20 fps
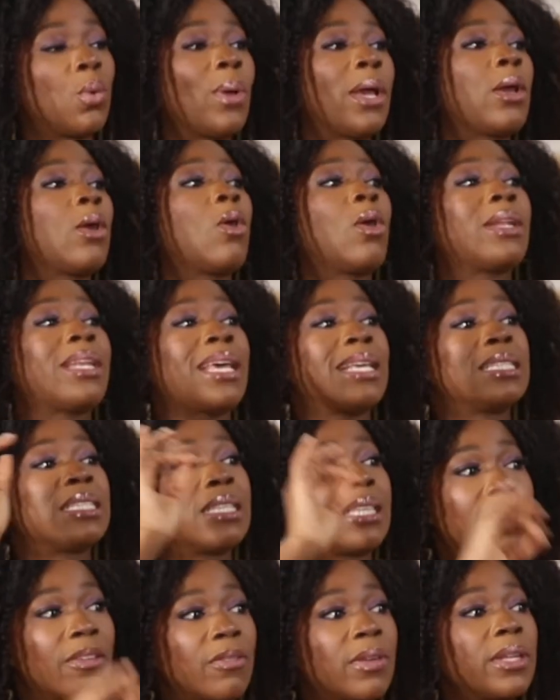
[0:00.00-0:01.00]
when God has
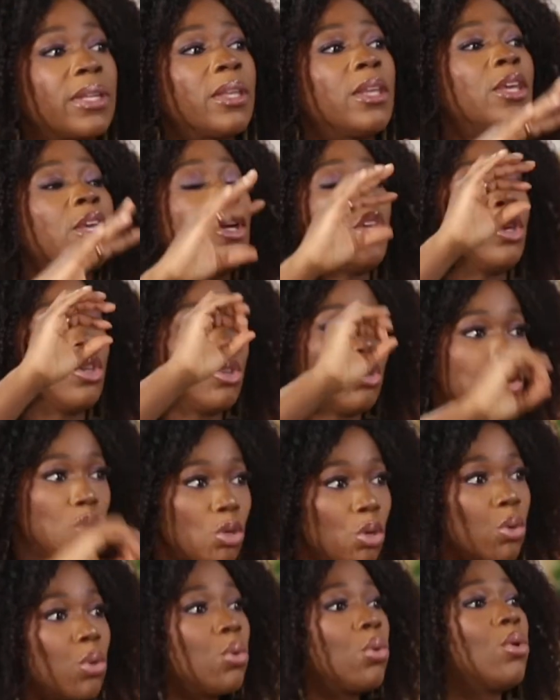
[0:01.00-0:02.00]
given
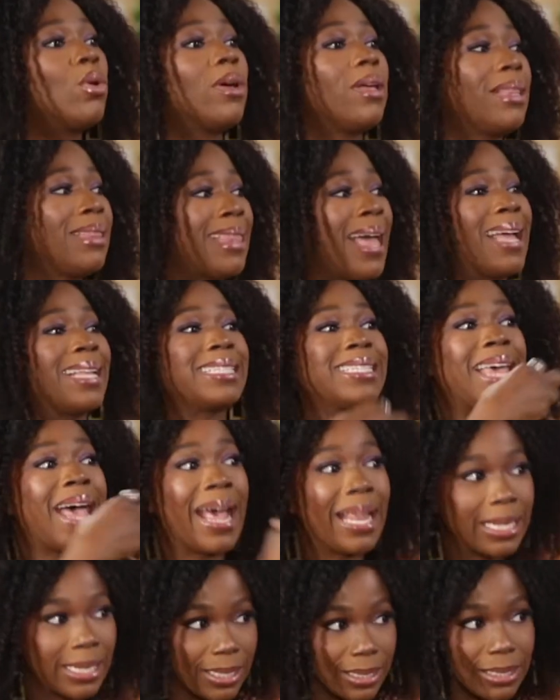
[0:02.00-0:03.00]
you that
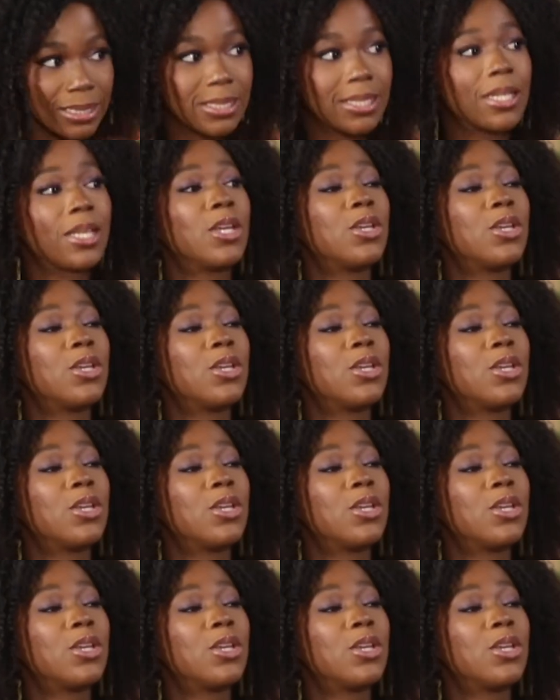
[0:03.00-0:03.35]
talent